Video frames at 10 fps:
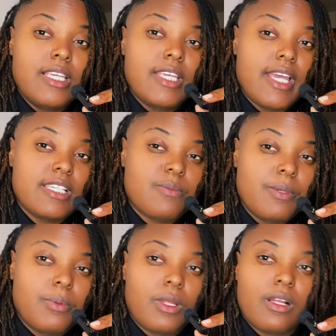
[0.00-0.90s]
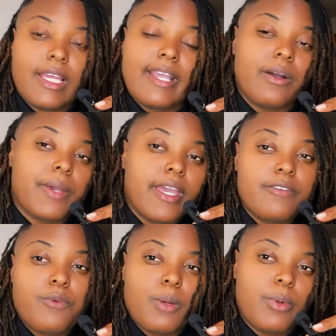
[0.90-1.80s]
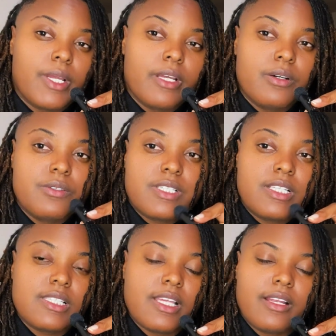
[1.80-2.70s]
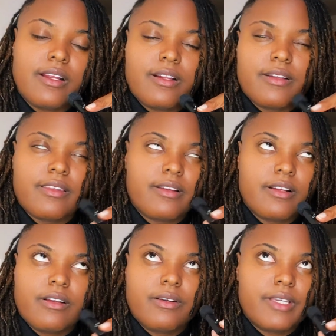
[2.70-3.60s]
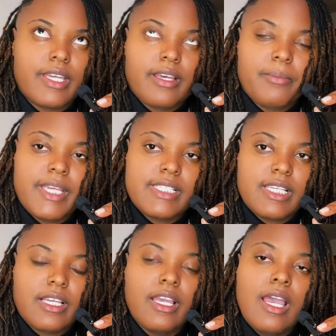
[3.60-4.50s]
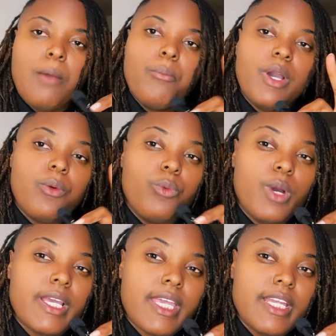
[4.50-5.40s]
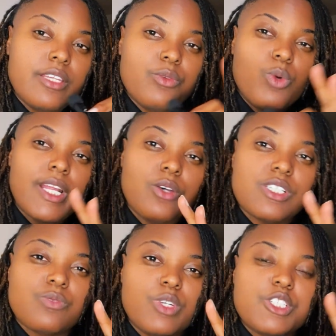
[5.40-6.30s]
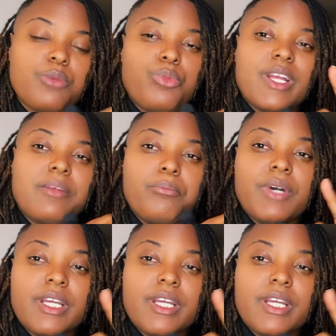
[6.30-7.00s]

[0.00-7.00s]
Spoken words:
yes, people are like, okay, 4.0s and this, that, and third. Oh, yeah, amazing. But what else? What's your bread and